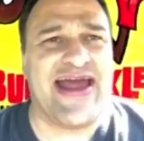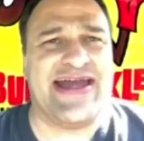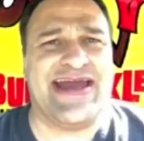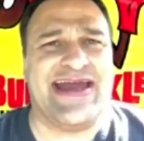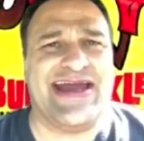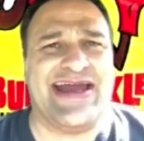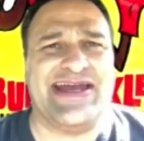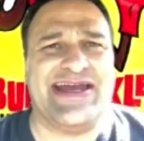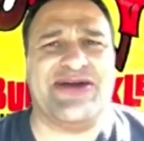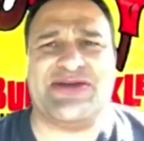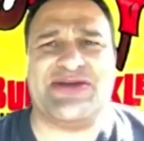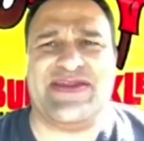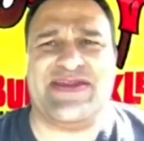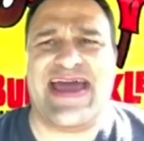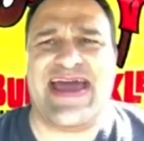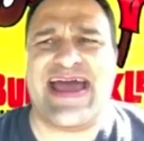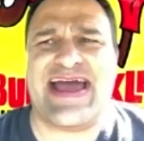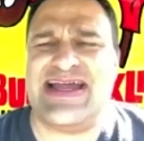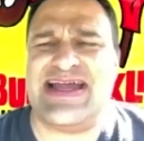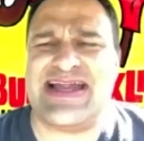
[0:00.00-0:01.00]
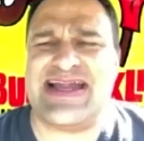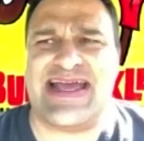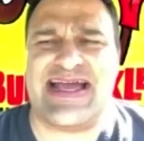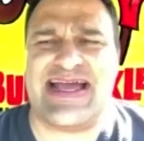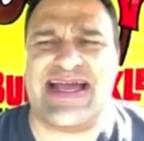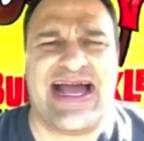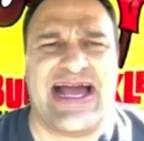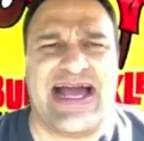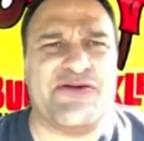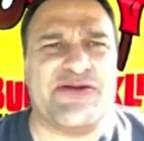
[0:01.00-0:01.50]
And not only that,
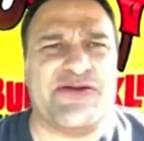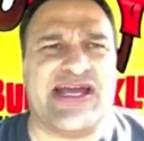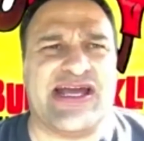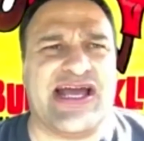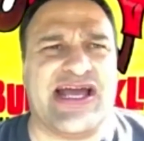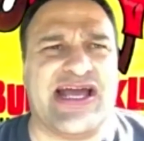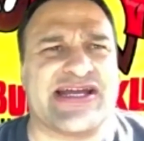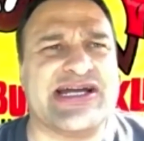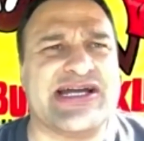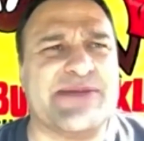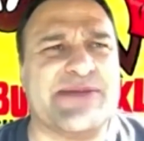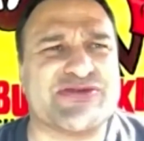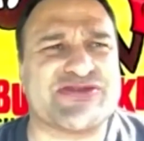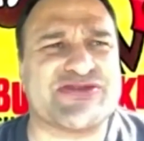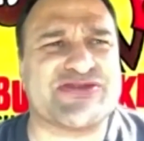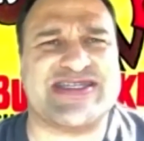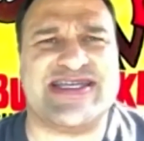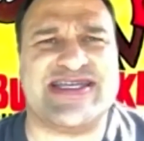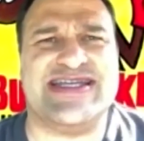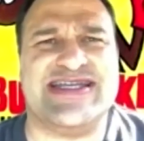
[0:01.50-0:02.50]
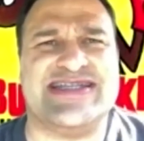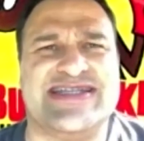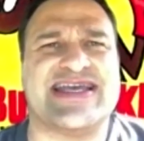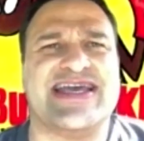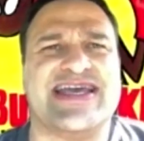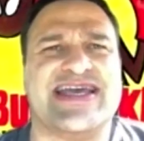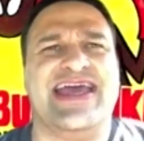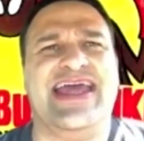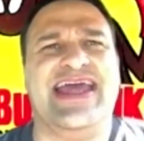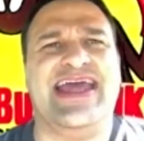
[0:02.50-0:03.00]
like I only got a couple scenes
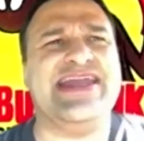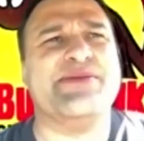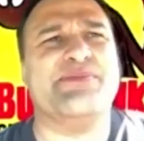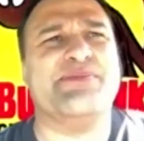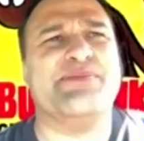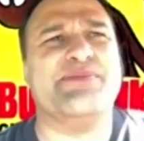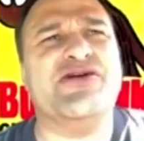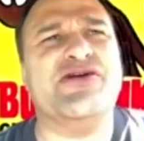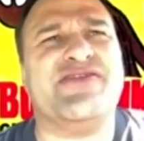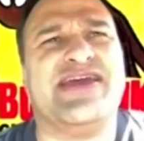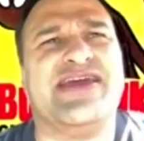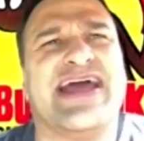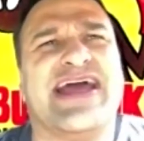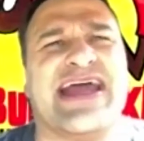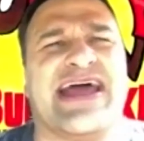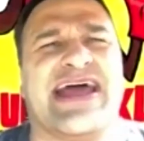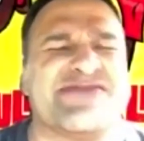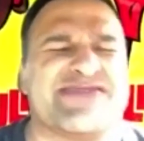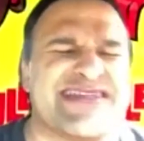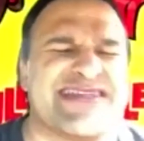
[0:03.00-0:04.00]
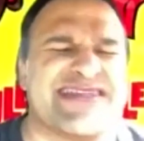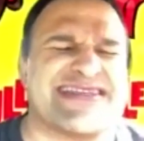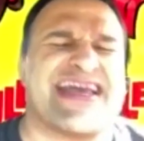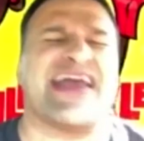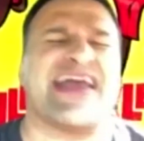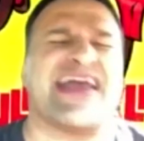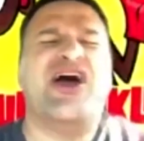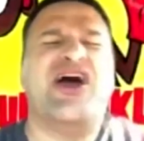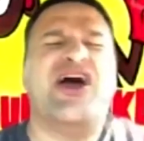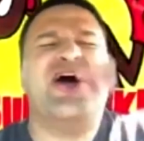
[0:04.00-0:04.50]
in the movie, and I was just
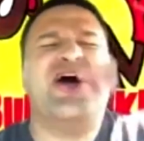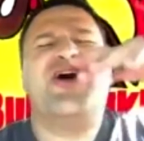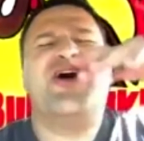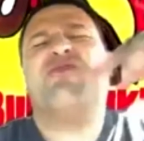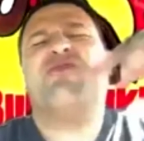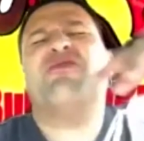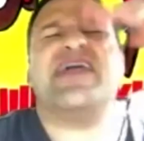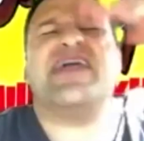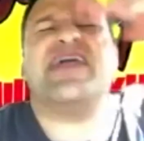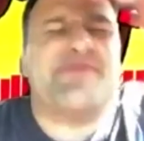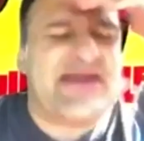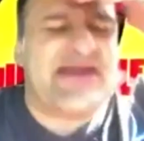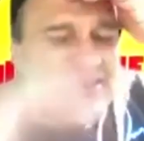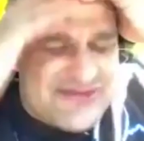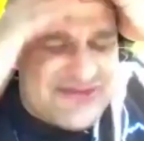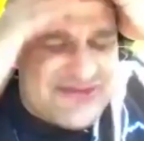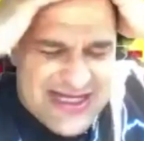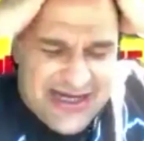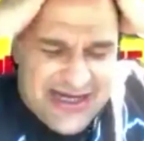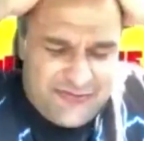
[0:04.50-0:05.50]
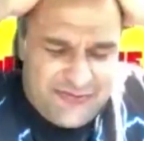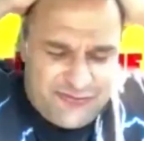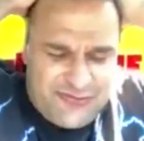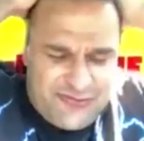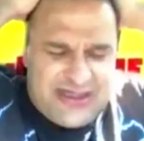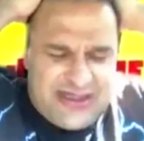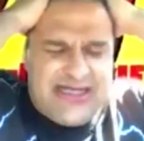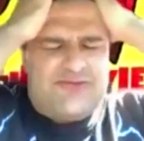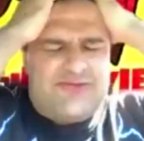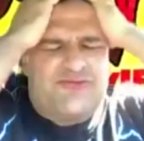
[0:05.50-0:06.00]
like, wait a minute. It was like a
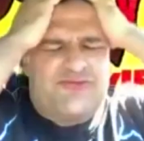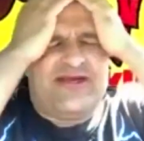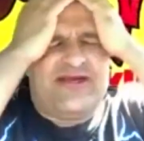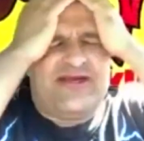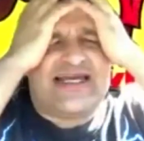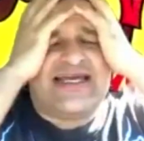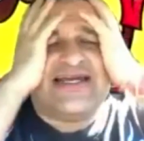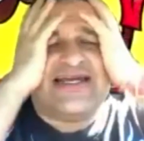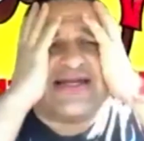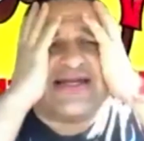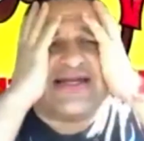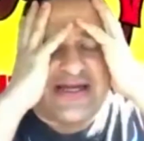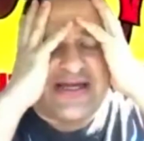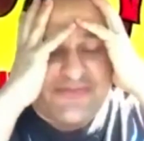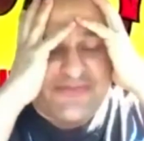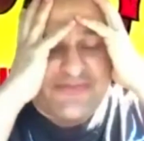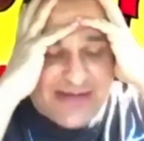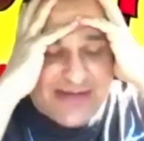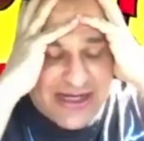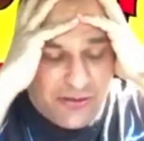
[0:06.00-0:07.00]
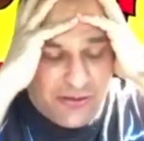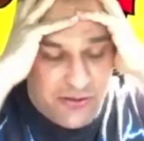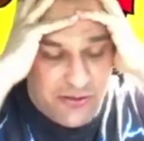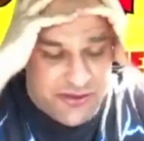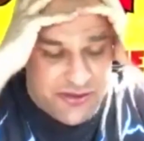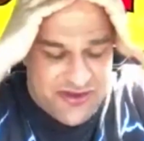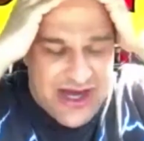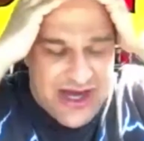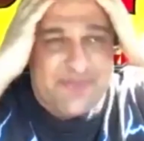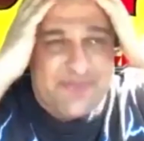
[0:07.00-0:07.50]
rekindling of my
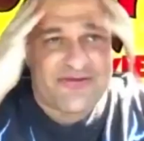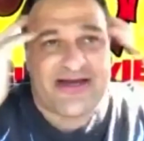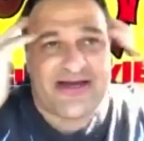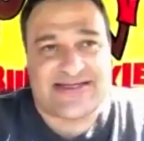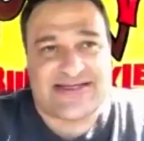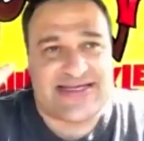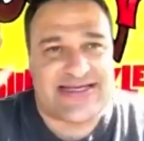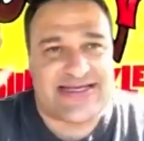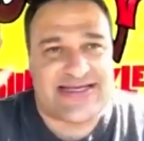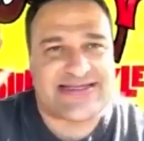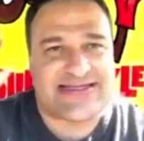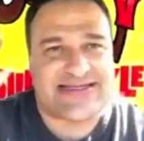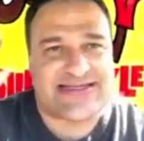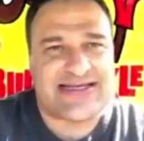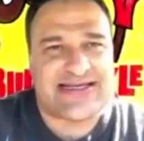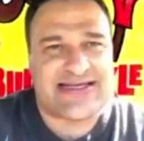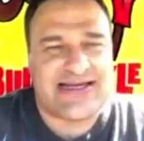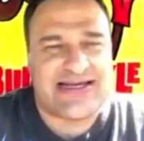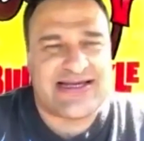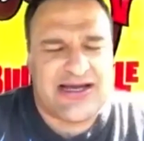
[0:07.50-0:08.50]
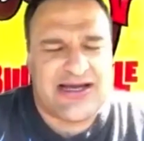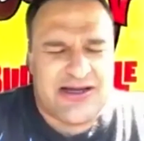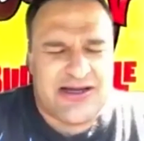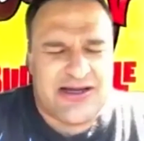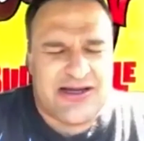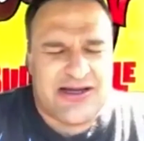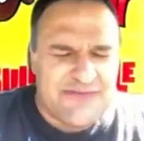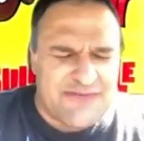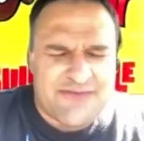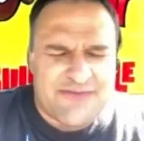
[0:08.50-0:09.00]
whole thought process of
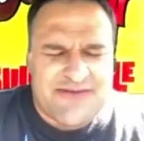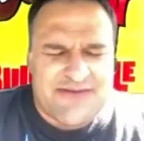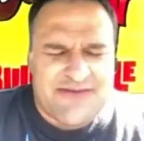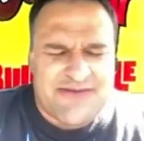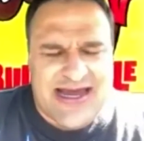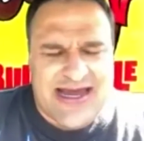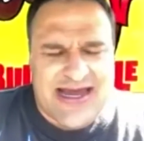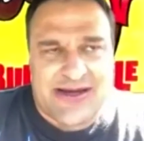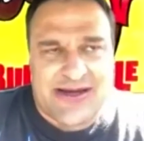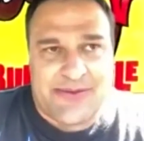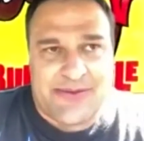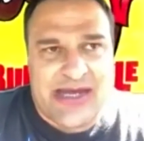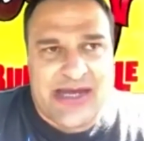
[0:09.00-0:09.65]
animation.